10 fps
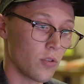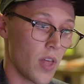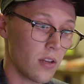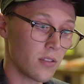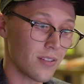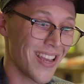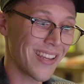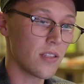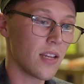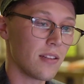So that is the
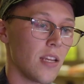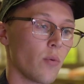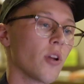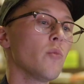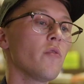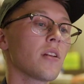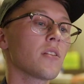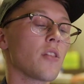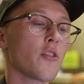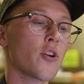second technique. We're gonna move on
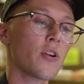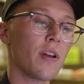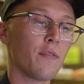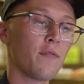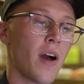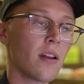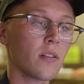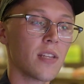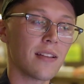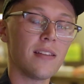to the third and
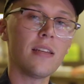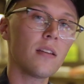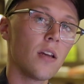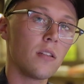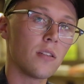final technique